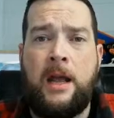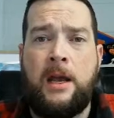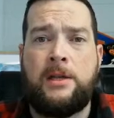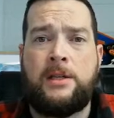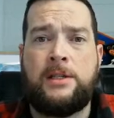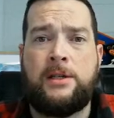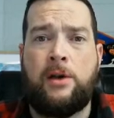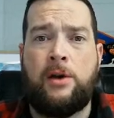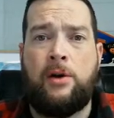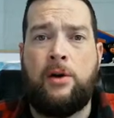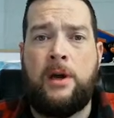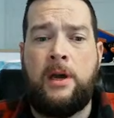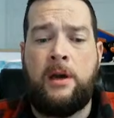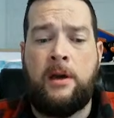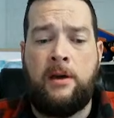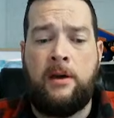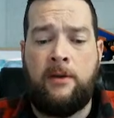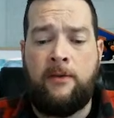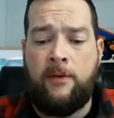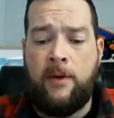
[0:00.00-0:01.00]
So
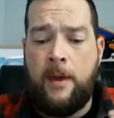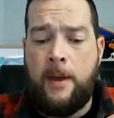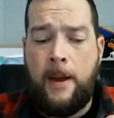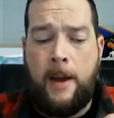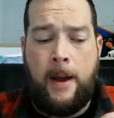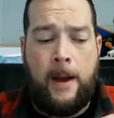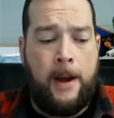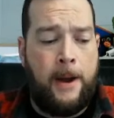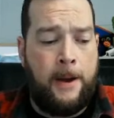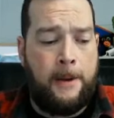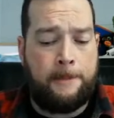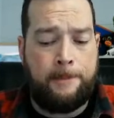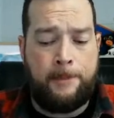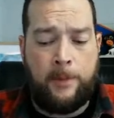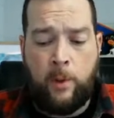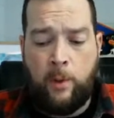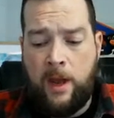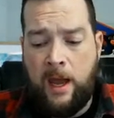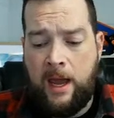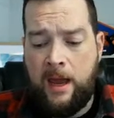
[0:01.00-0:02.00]
if
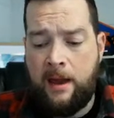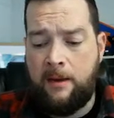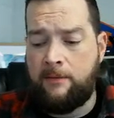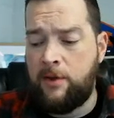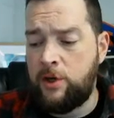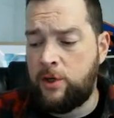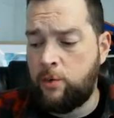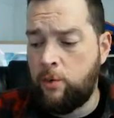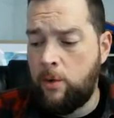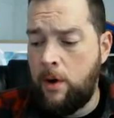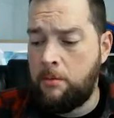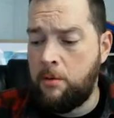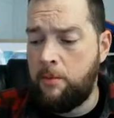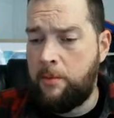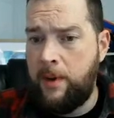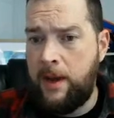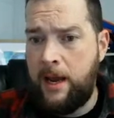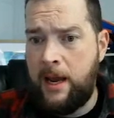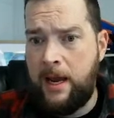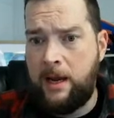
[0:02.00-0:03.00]
we have this rubber
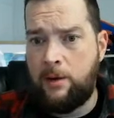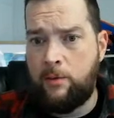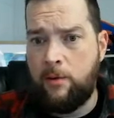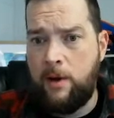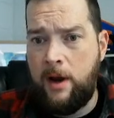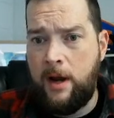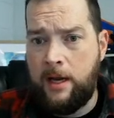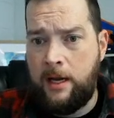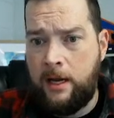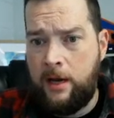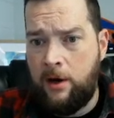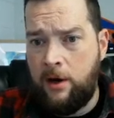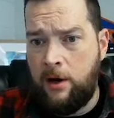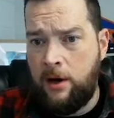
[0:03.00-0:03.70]
band right here,